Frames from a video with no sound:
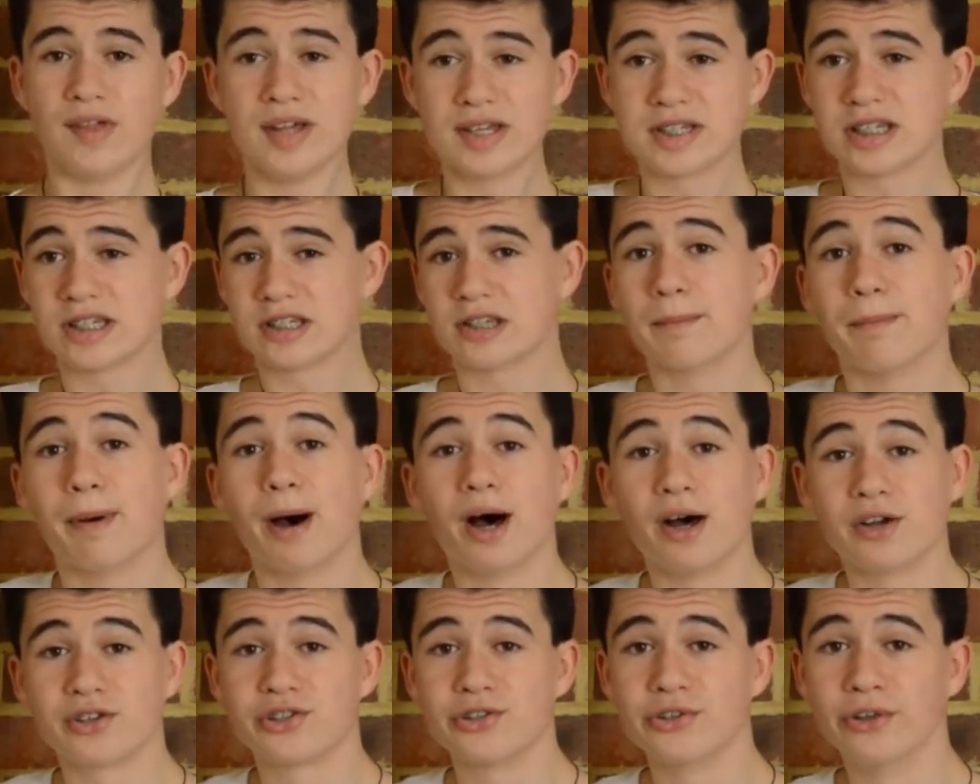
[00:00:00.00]
This is the
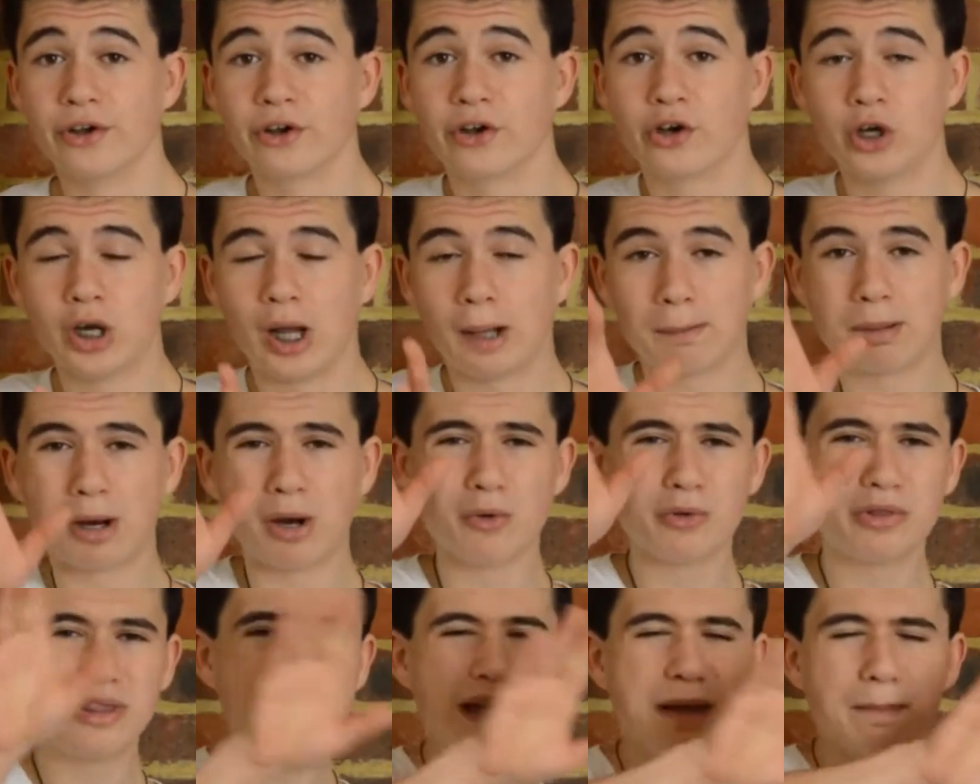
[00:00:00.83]
person that could
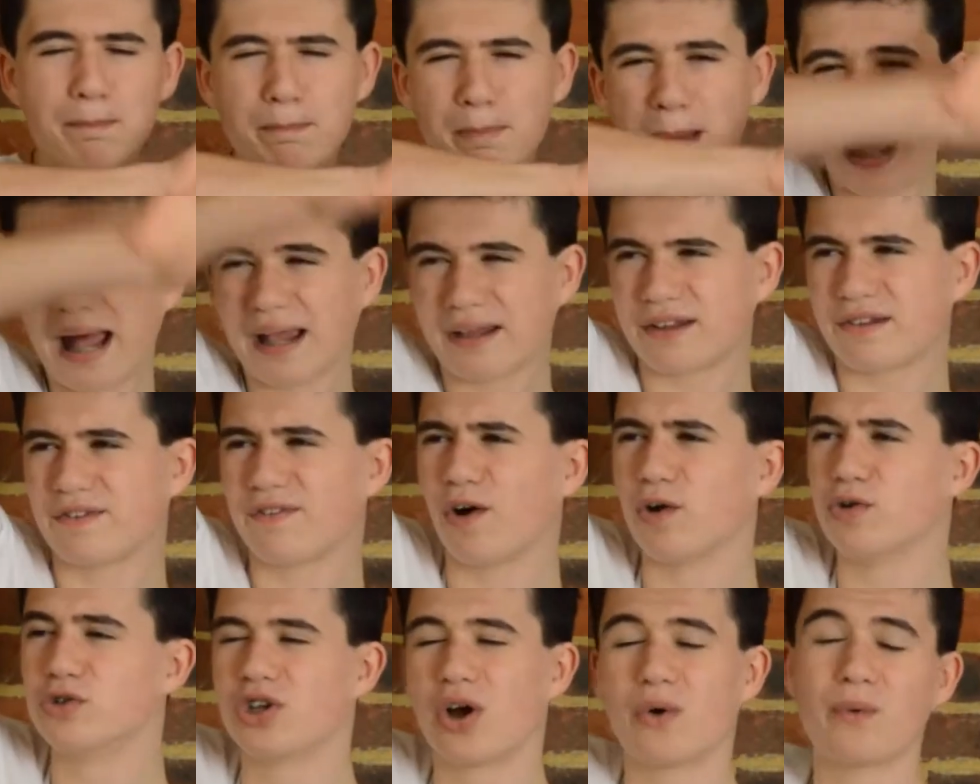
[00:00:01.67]
upload the best
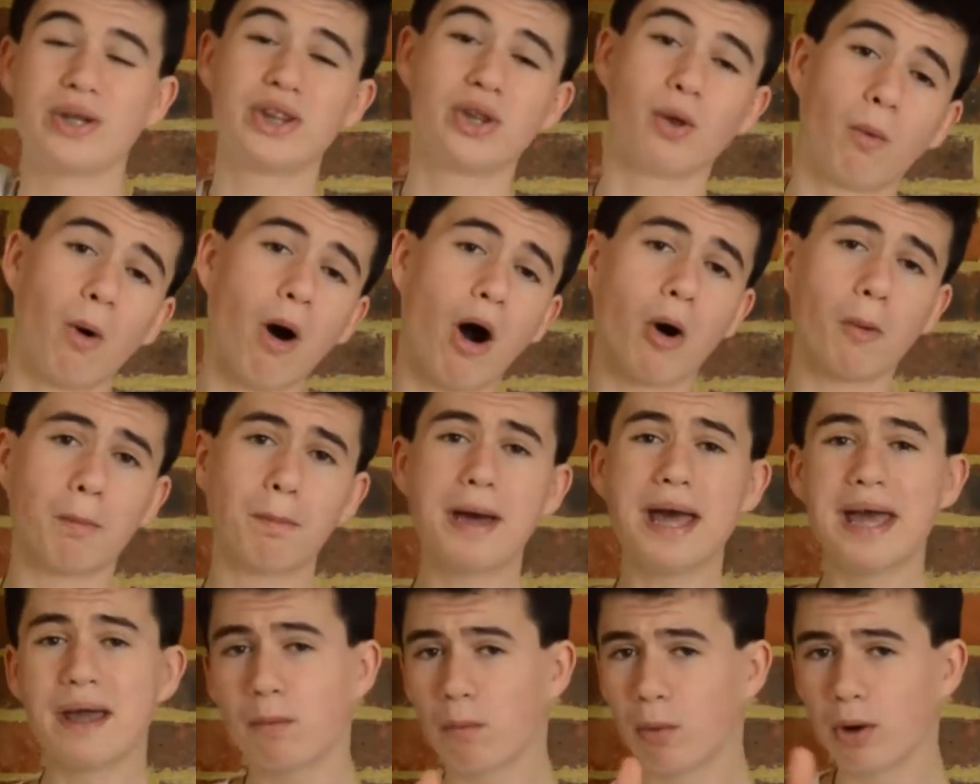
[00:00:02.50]
photo in the world,
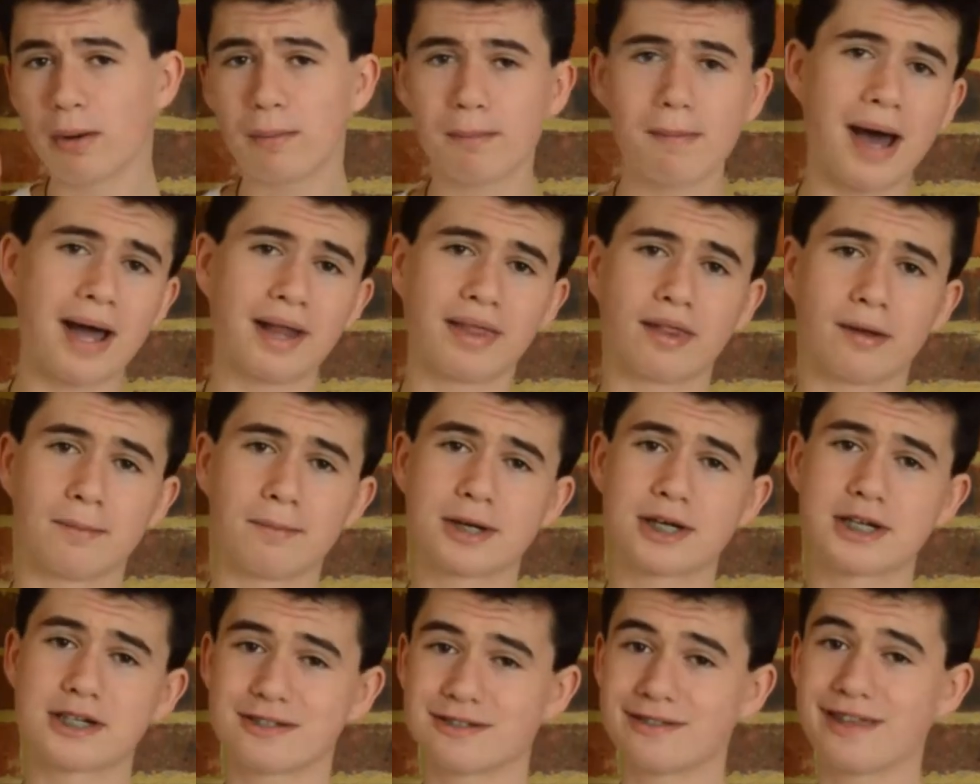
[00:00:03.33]
but it wouldn't matter
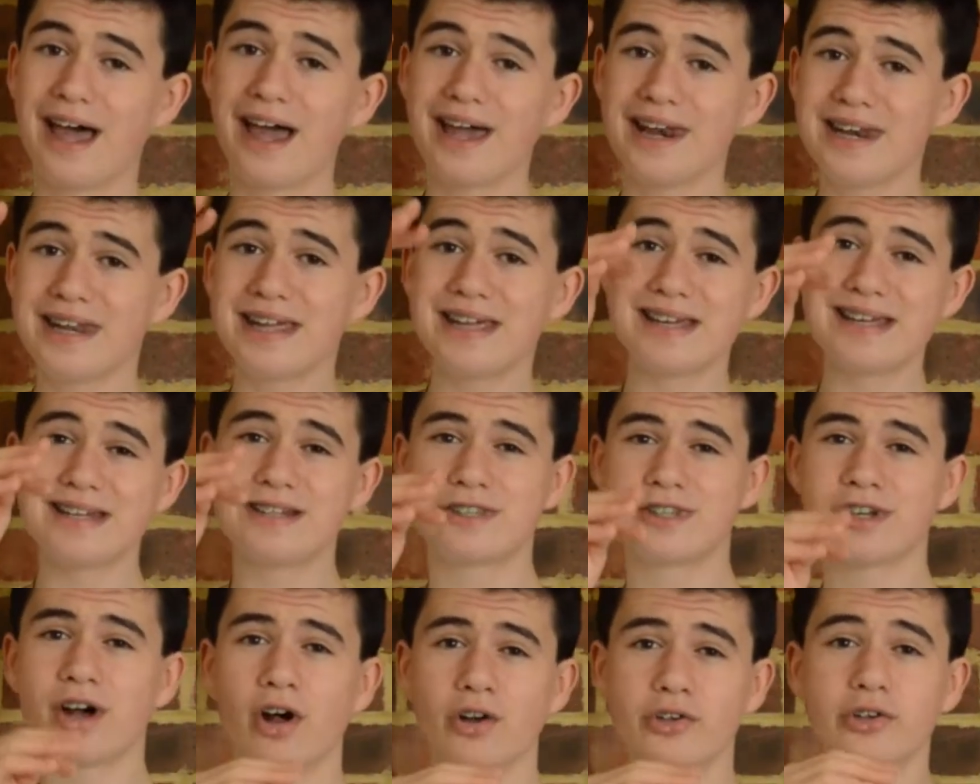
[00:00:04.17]
because their
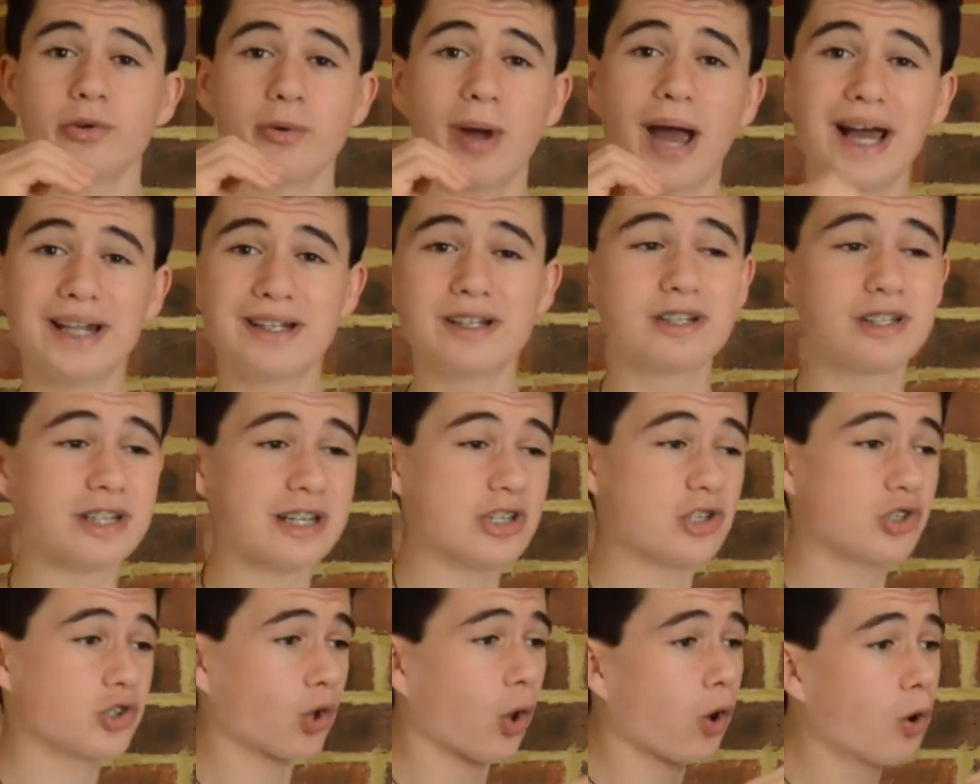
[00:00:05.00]
needs are to edit
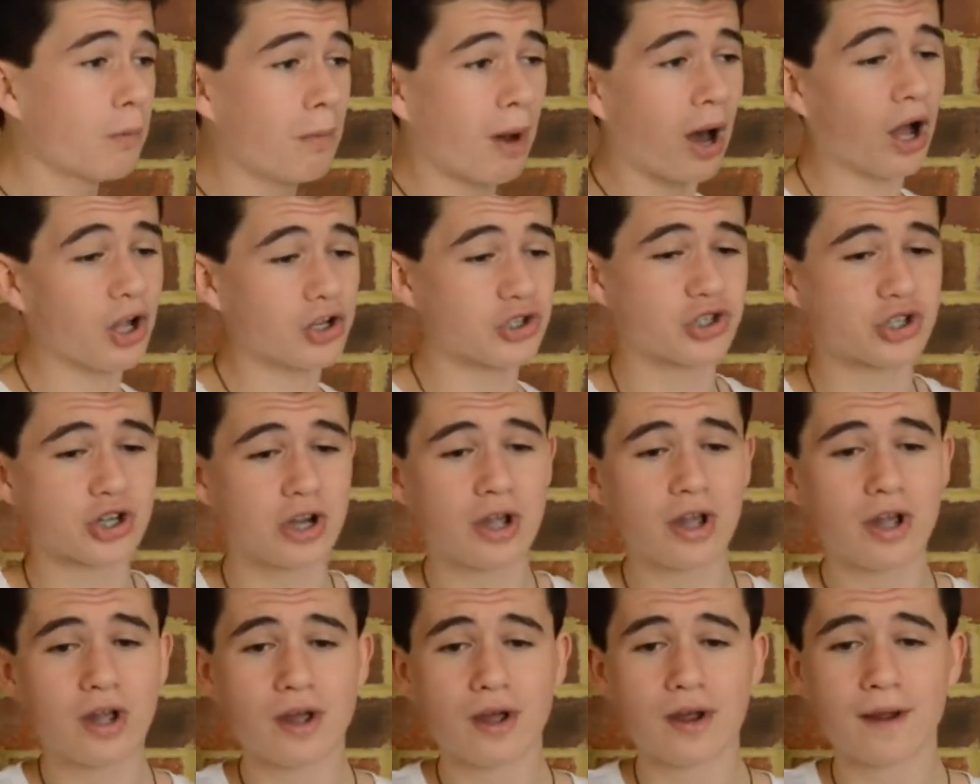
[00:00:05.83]
it so much
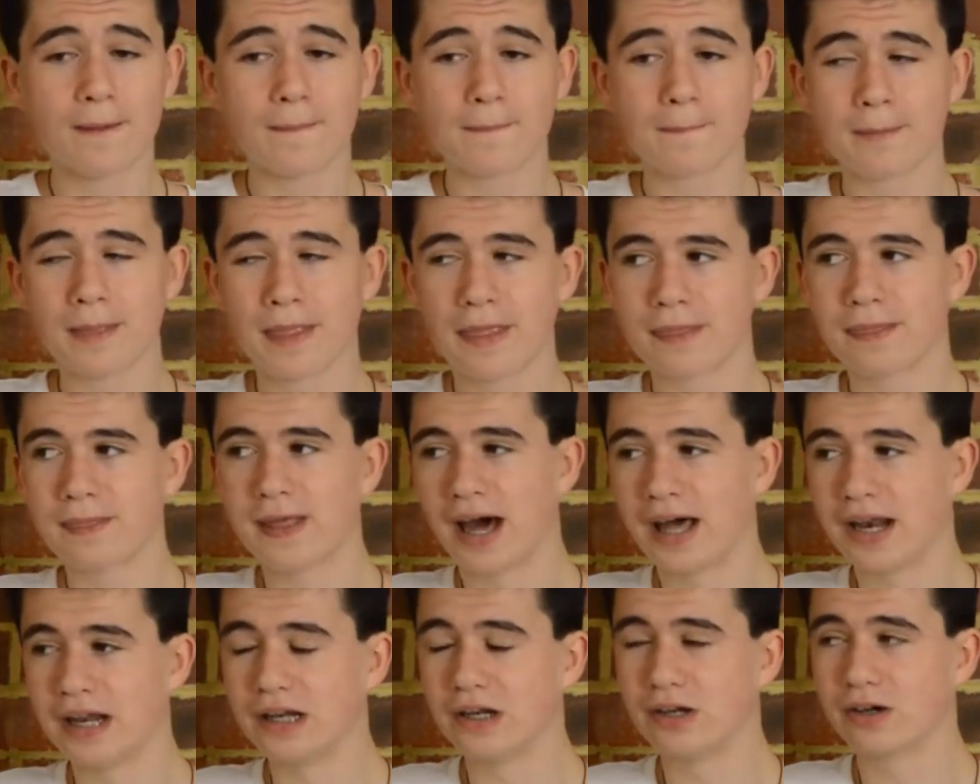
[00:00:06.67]

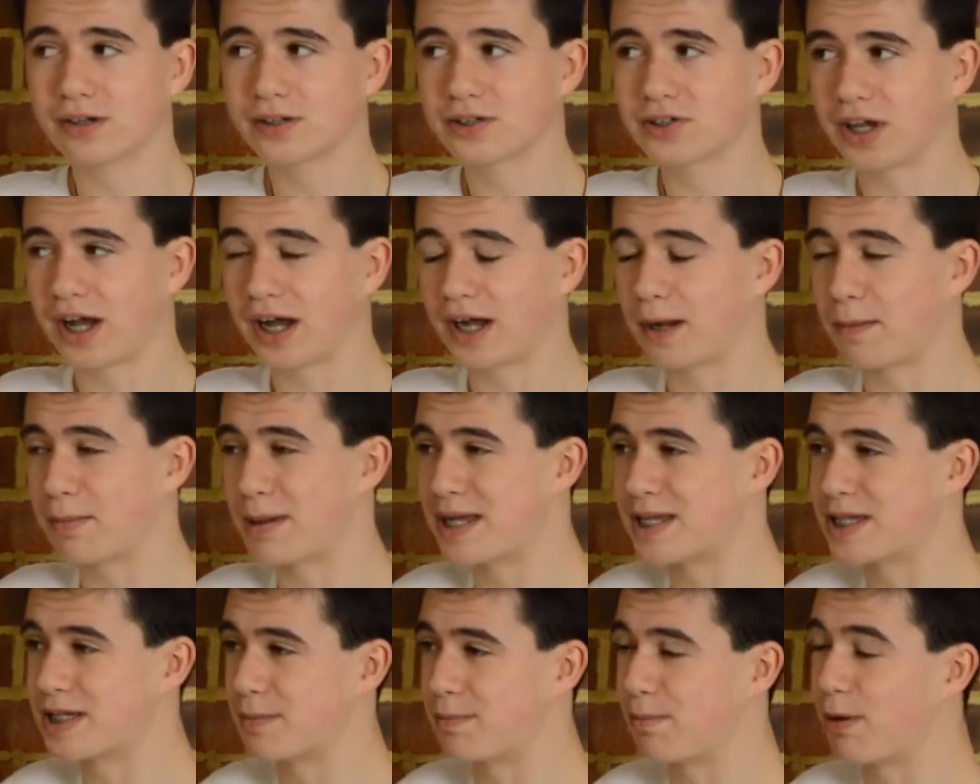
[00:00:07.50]
that it looks like a
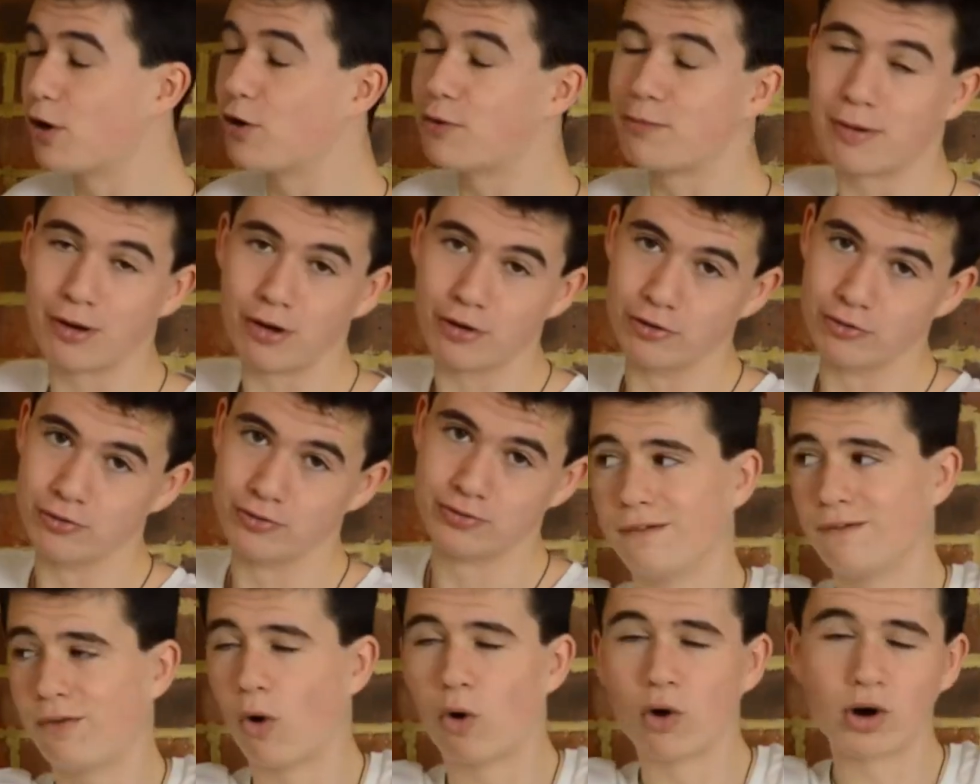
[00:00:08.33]
piece of poo-poo.
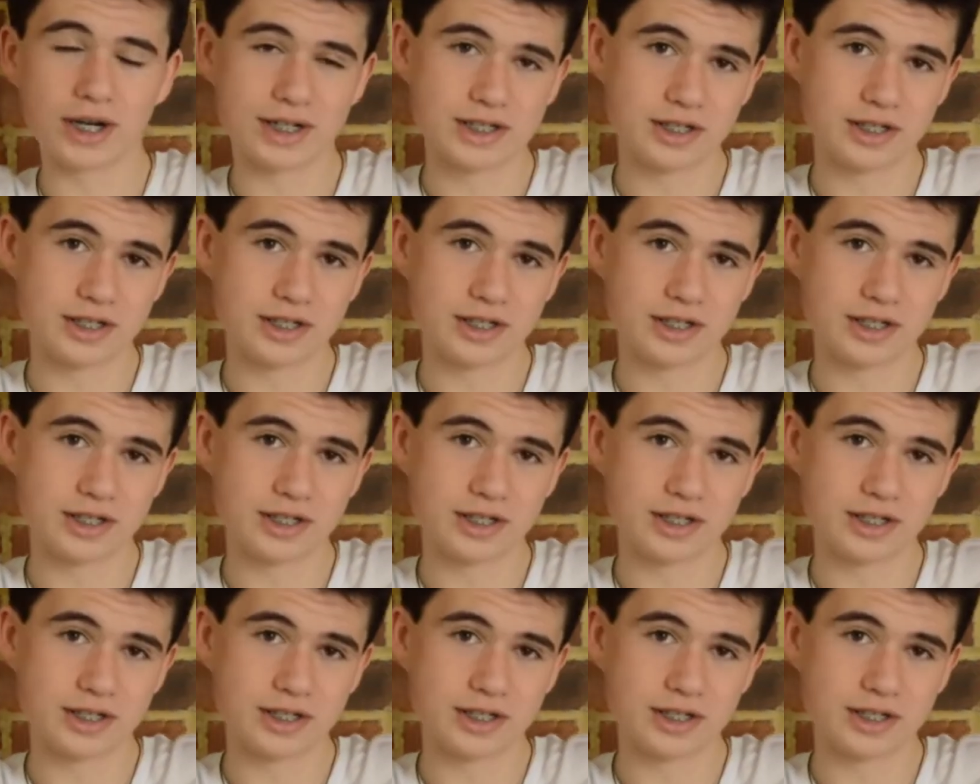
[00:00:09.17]
For